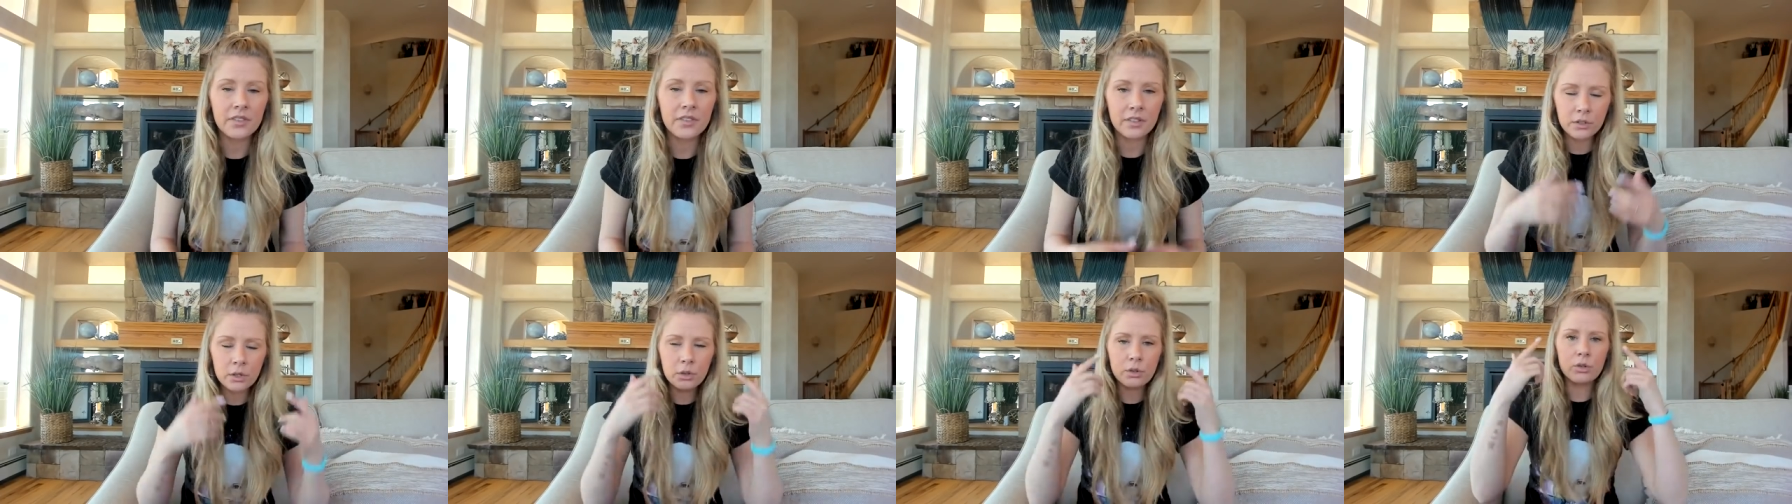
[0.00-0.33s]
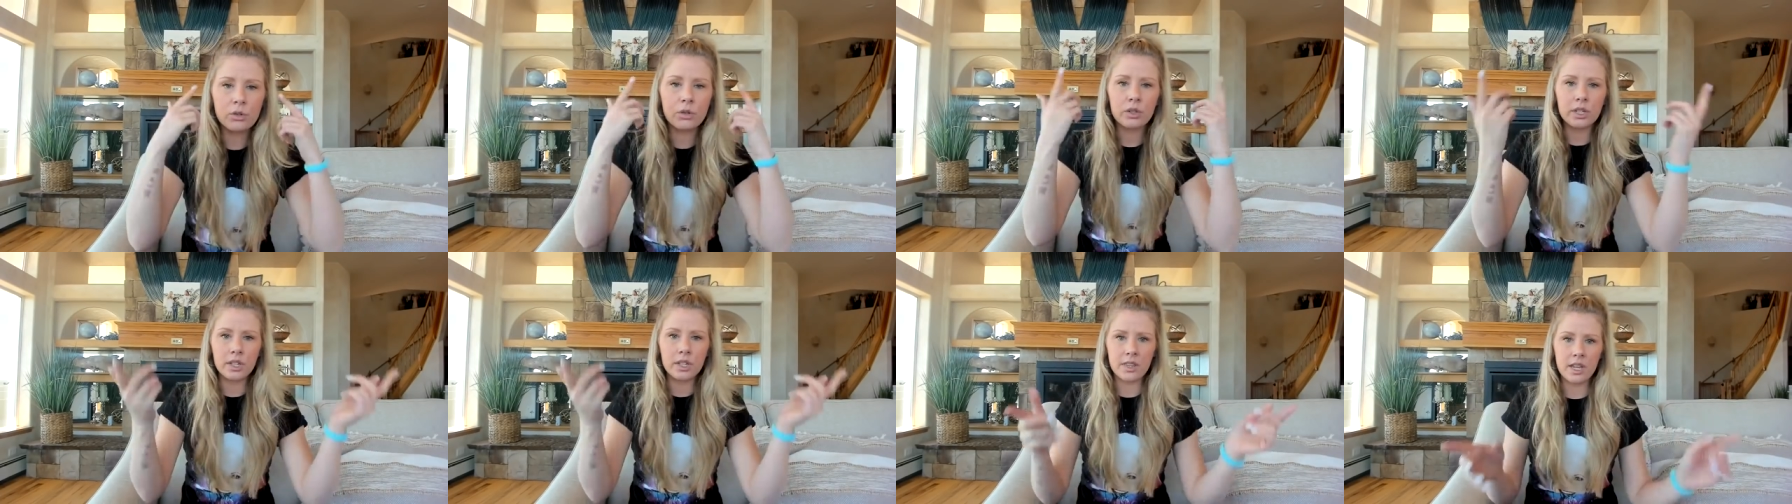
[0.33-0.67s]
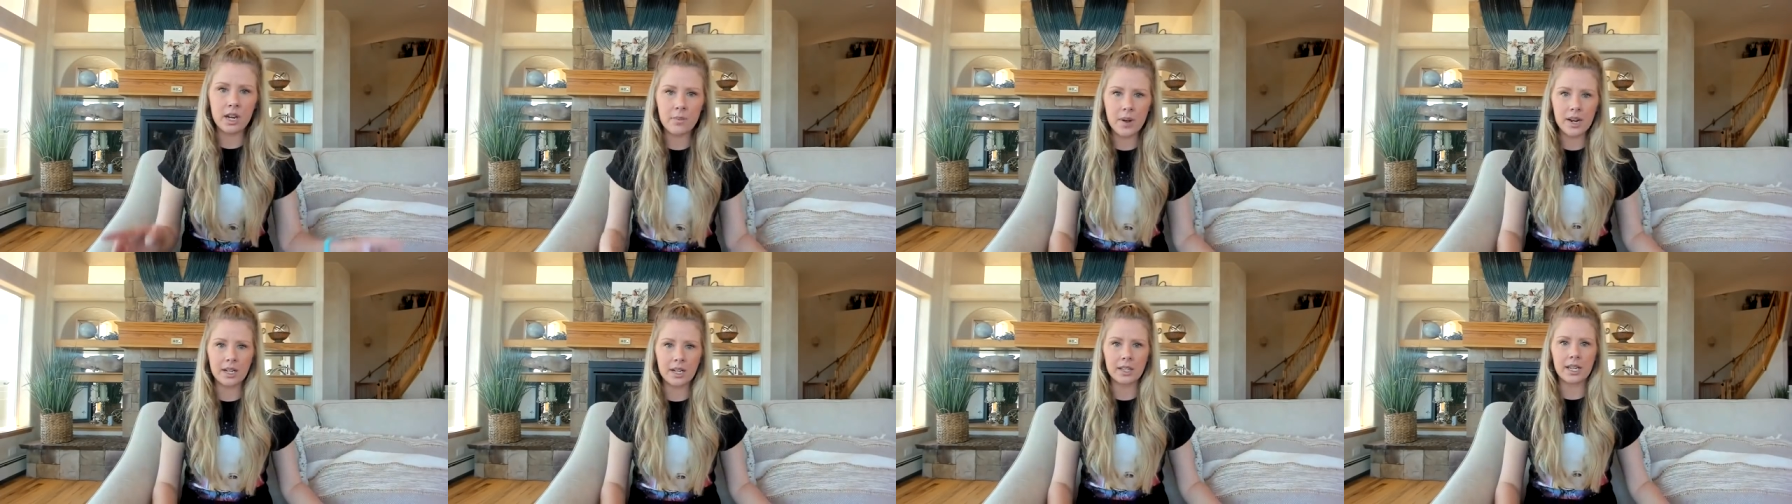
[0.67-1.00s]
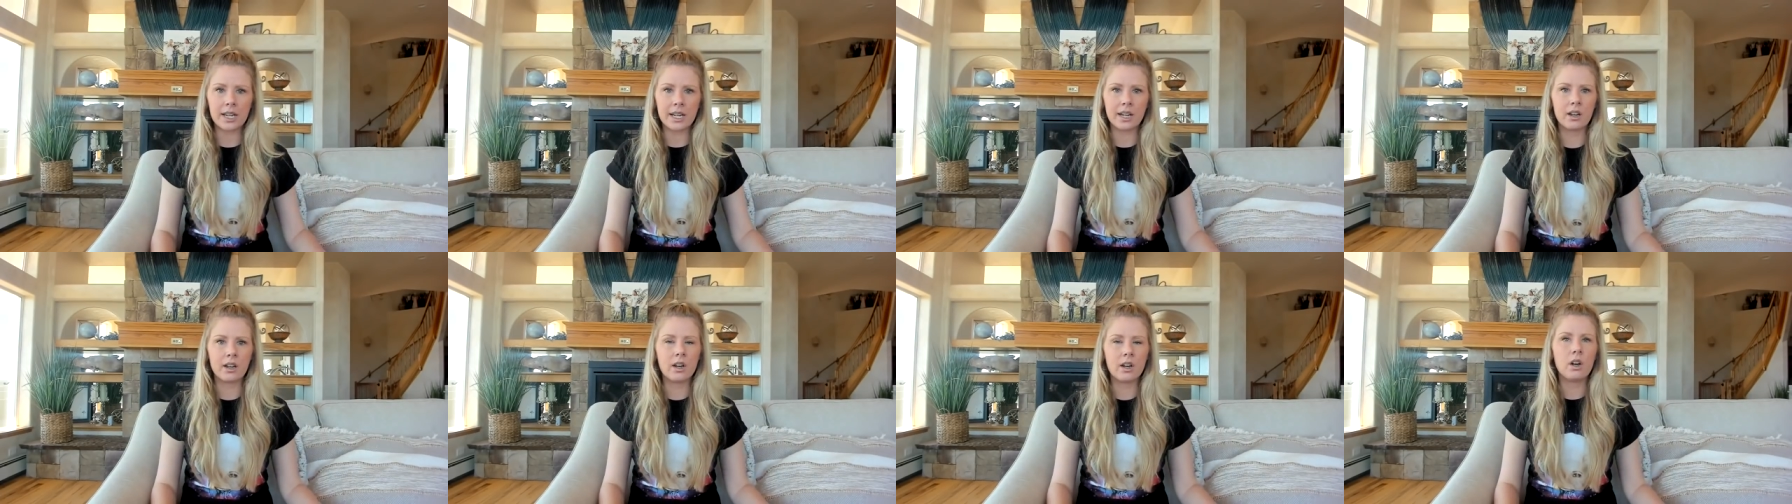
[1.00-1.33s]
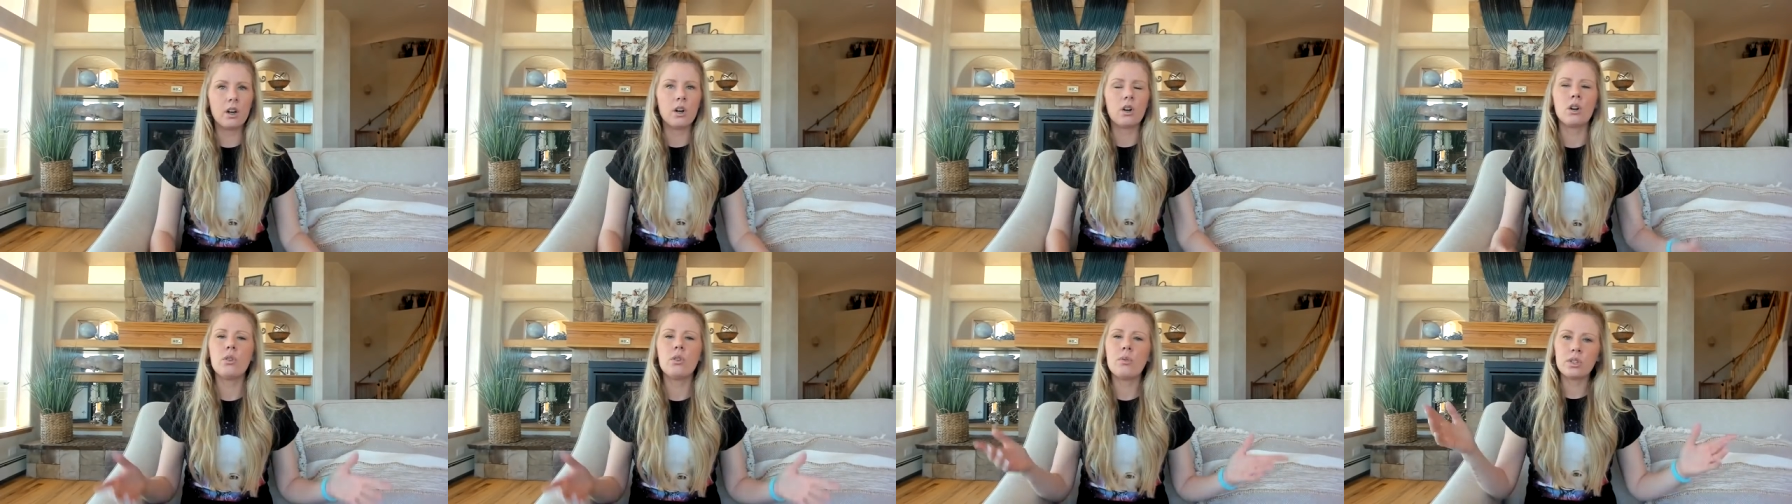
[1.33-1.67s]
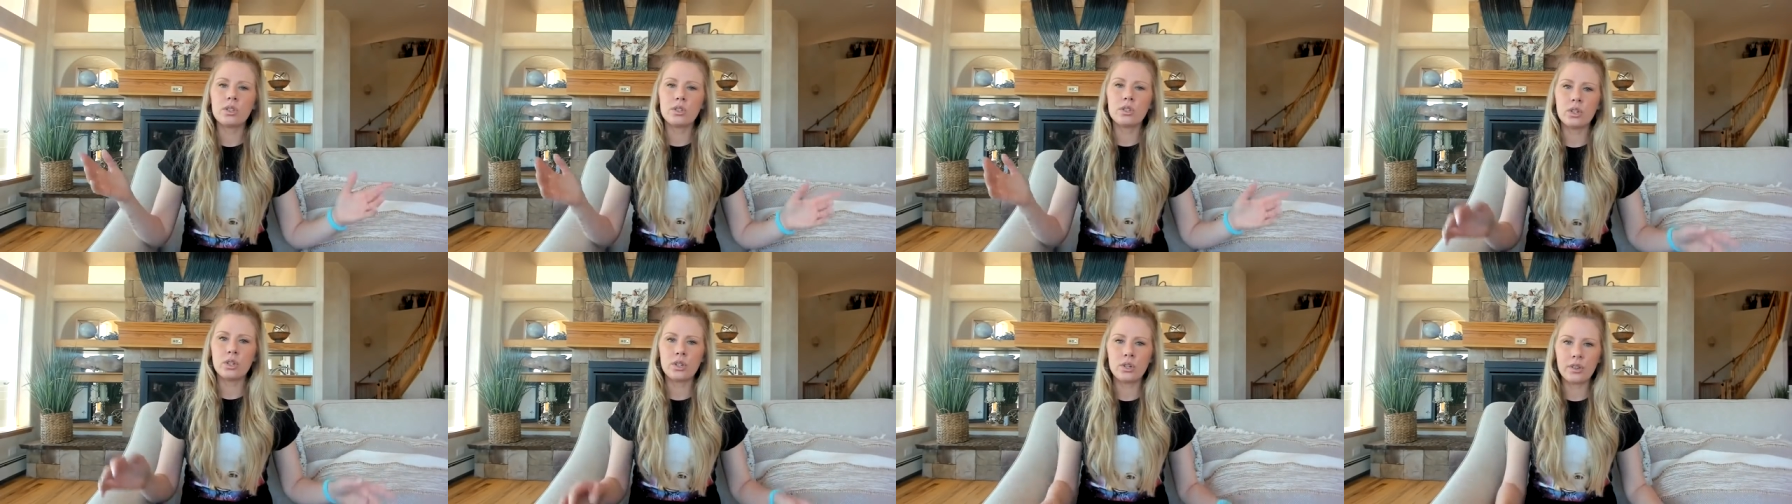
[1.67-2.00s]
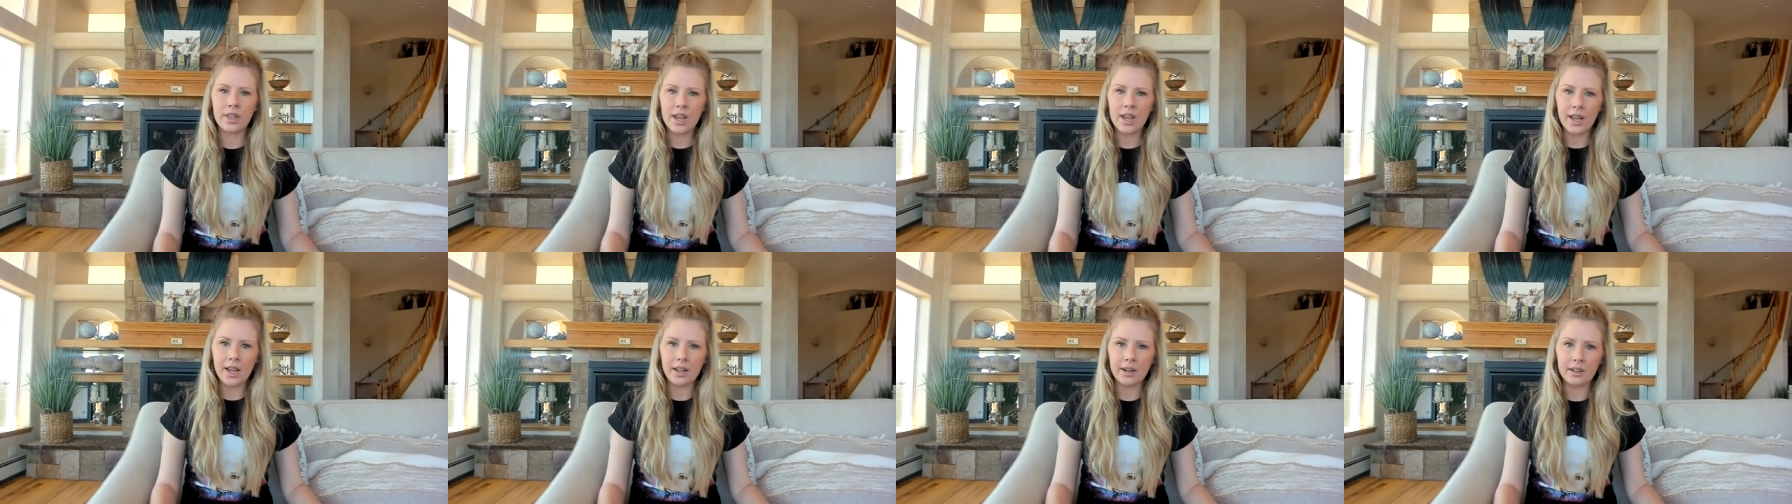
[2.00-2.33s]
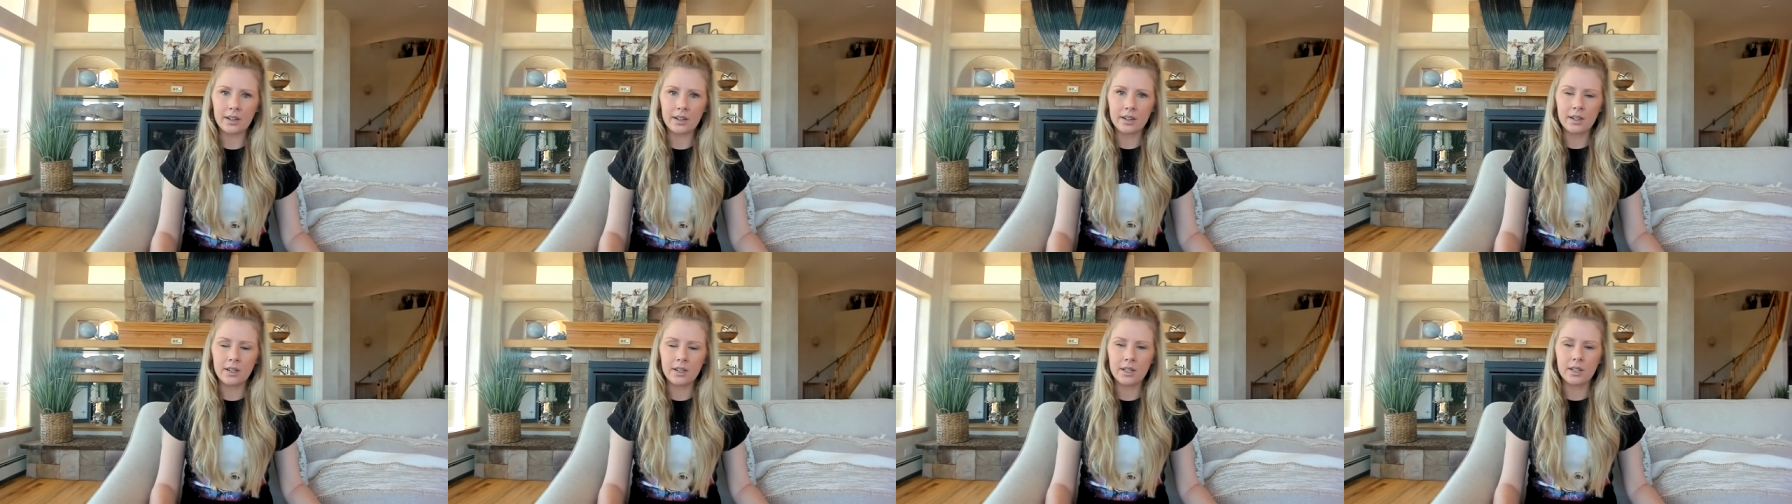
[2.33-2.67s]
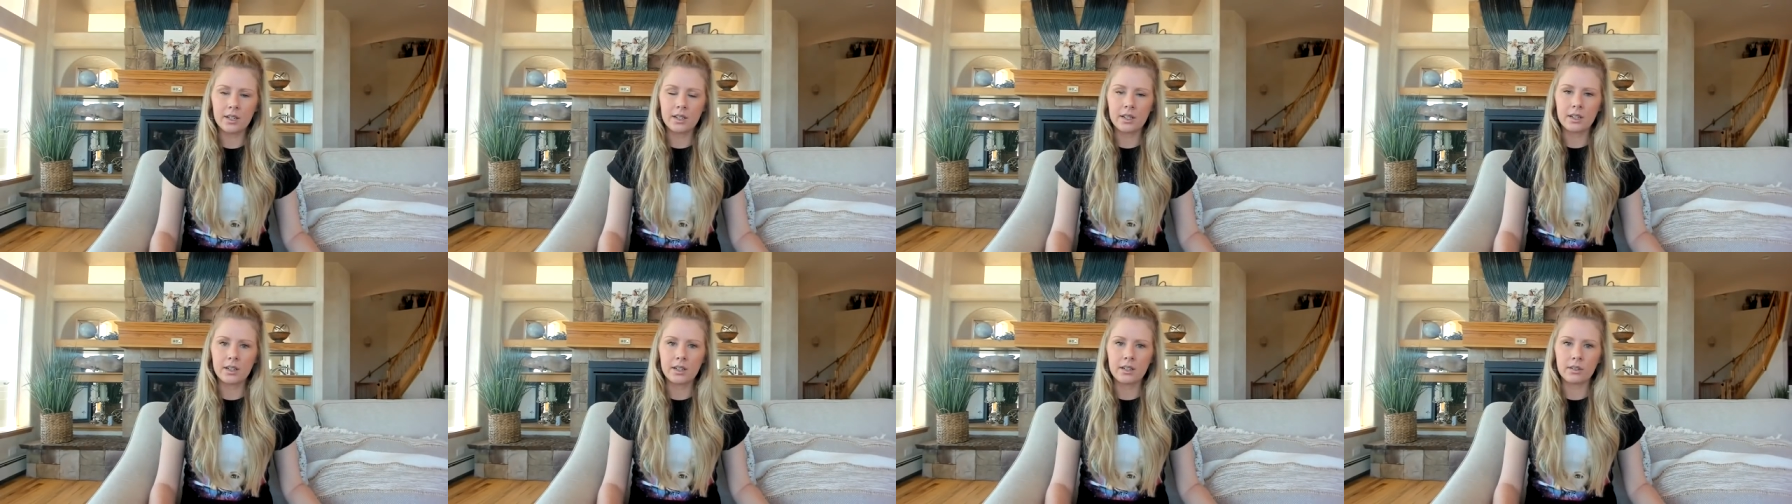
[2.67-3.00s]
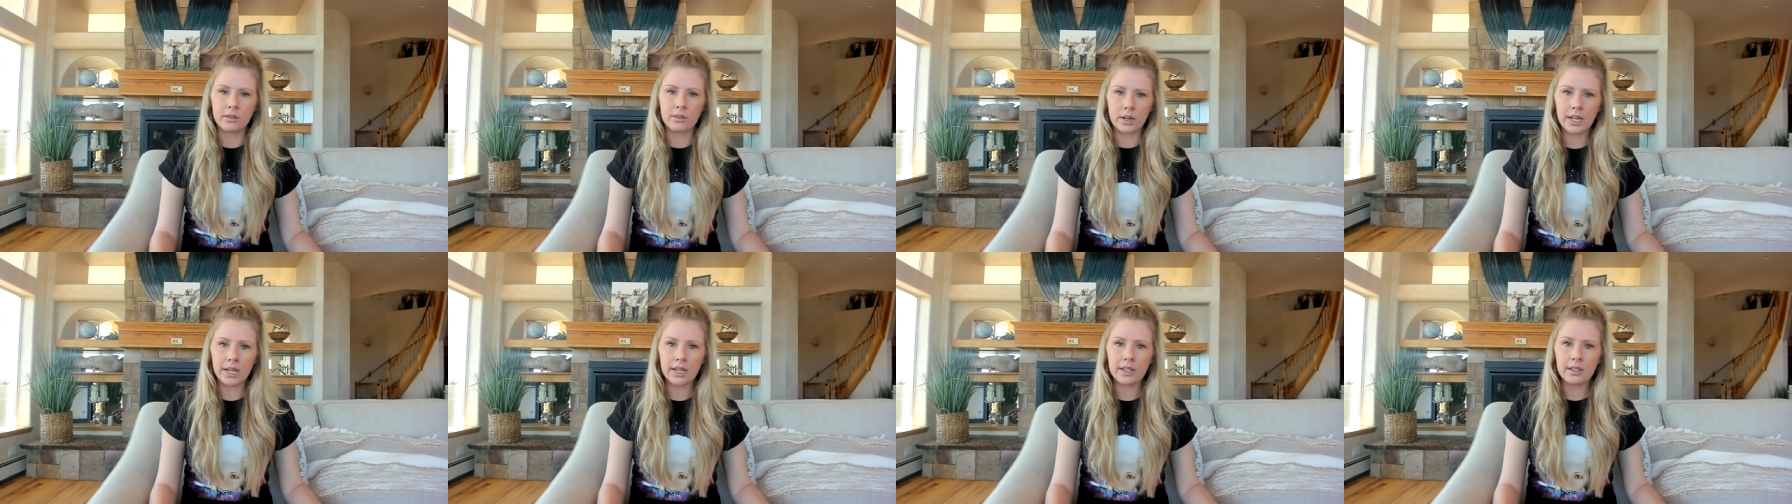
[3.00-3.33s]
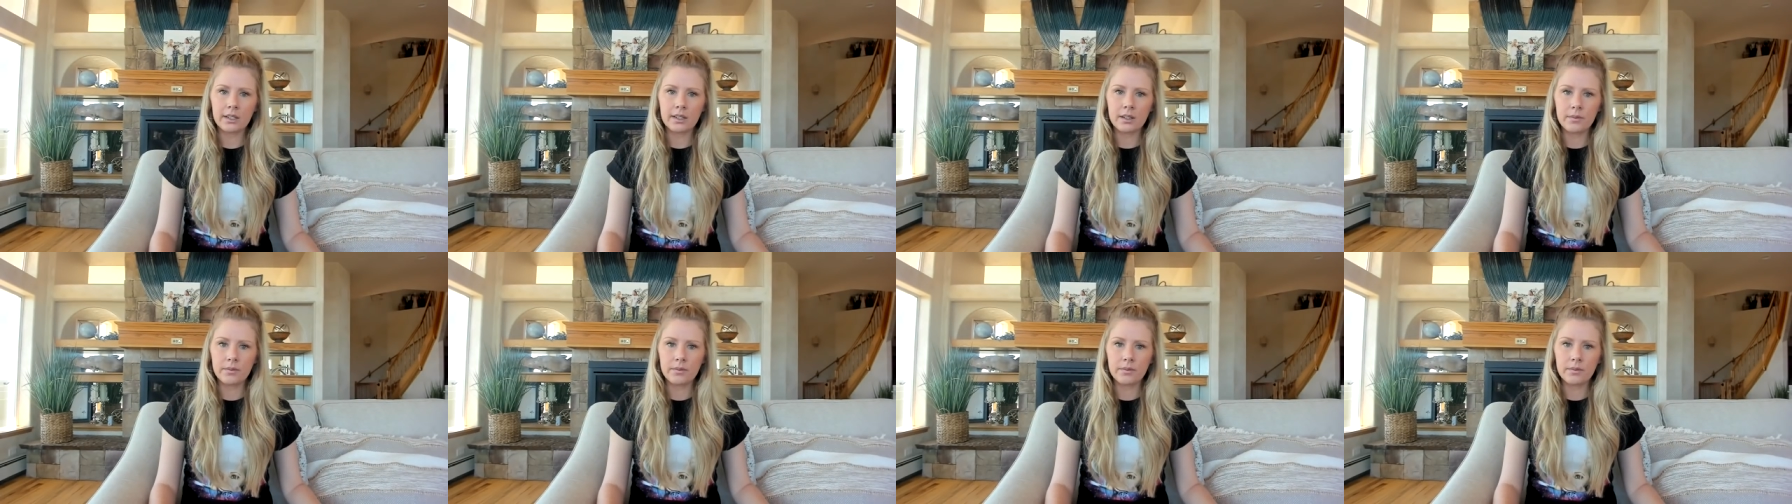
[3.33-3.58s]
If you truly think about it, like, who wants to do that, right?